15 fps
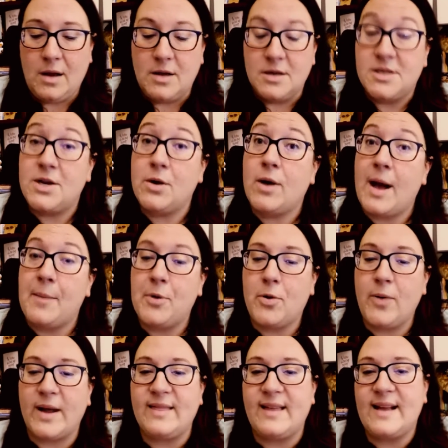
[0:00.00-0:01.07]
So a couple
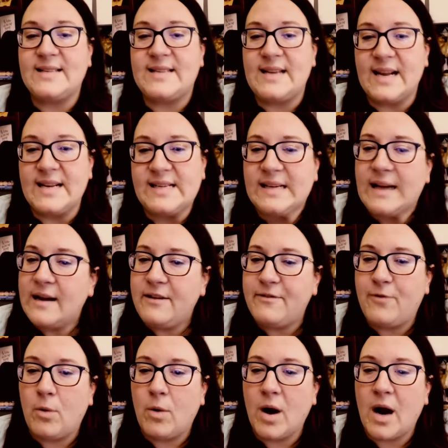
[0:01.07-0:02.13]
quick things. In
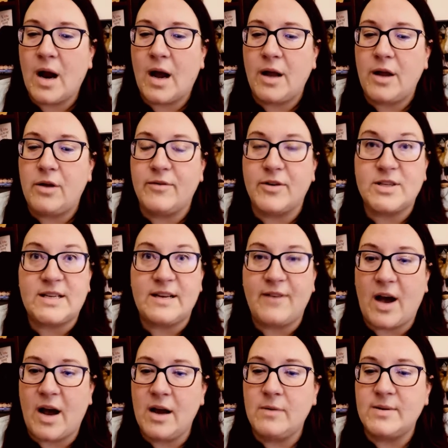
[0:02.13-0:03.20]
1994, a University of
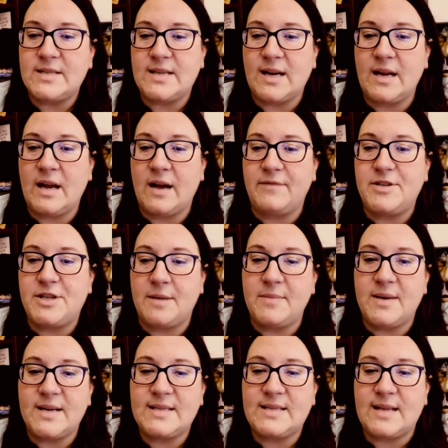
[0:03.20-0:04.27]
Iowa study of
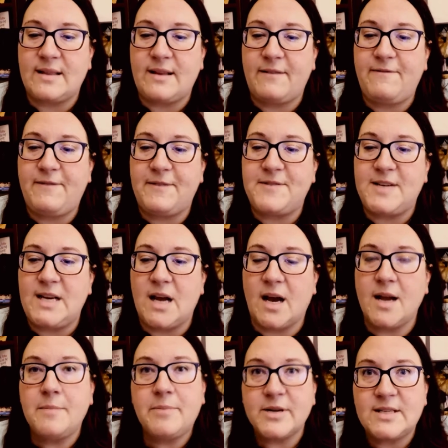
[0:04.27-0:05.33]
gymnasts said that
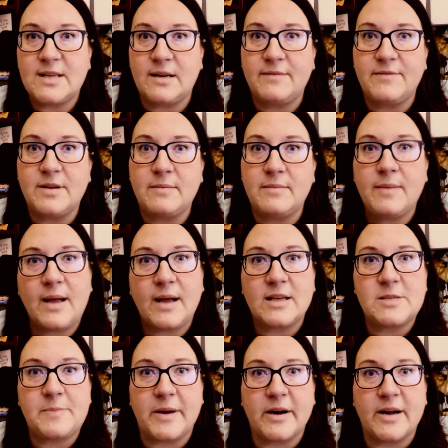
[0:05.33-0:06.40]
59% of them
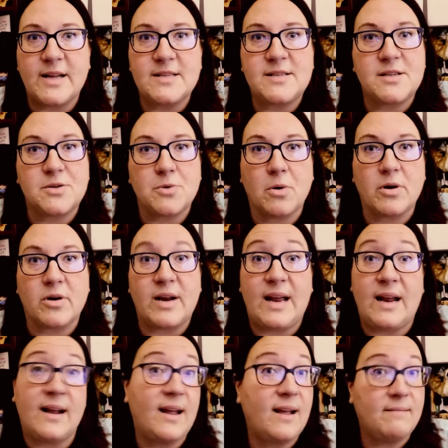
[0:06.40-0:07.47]
experienced disordered
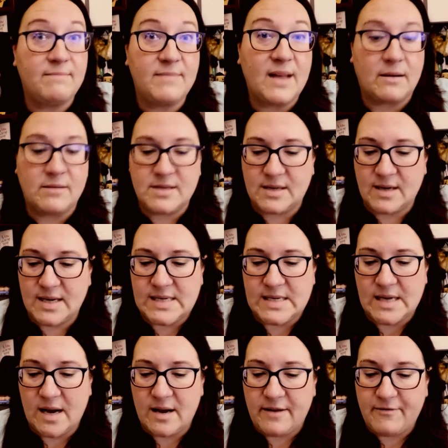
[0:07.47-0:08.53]
eating. That was in
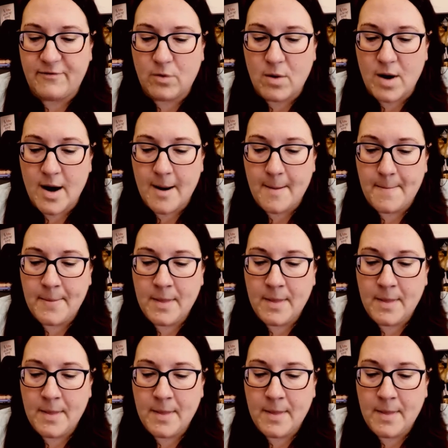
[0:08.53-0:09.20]
1994.